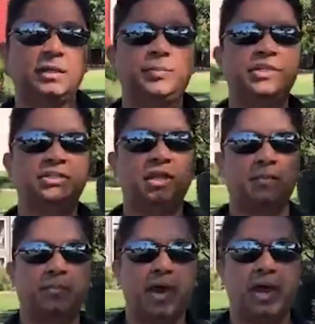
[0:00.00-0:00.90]

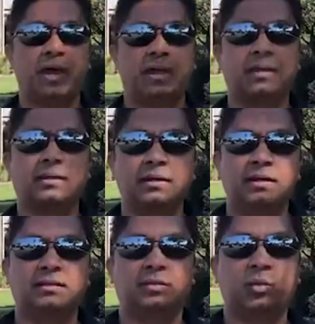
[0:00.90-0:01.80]
depreciate by
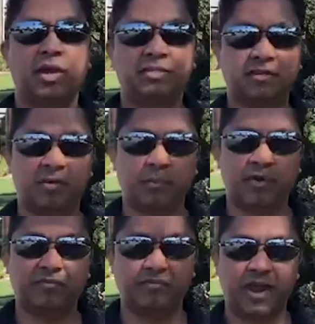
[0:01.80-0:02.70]

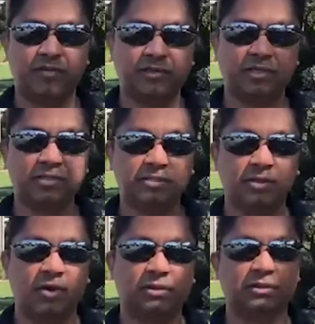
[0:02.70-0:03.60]
27.5 years
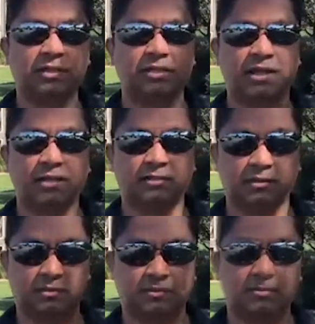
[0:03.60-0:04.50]
or 39
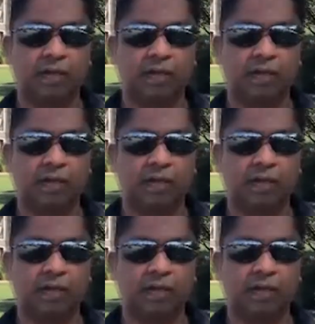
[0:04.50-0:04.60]
years.